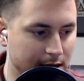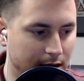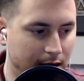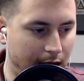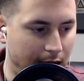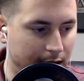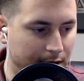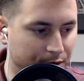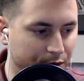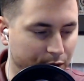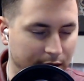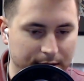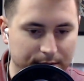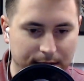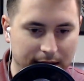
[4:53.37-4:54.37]
uh,
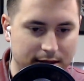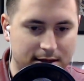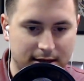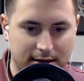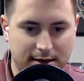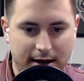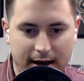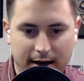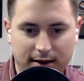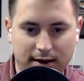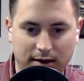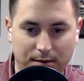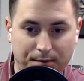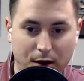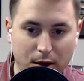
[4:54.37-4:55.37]
what it means to say
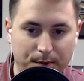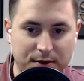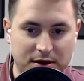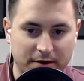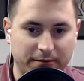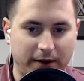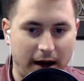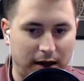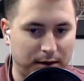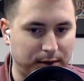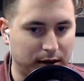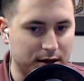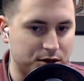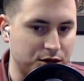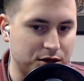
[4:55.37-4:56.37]
that the Pope is
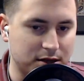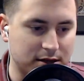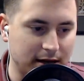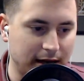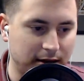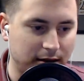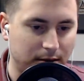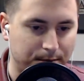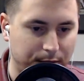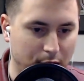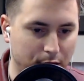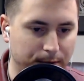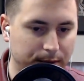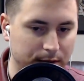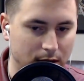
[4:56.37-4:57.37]
infallible is just to say that the Pope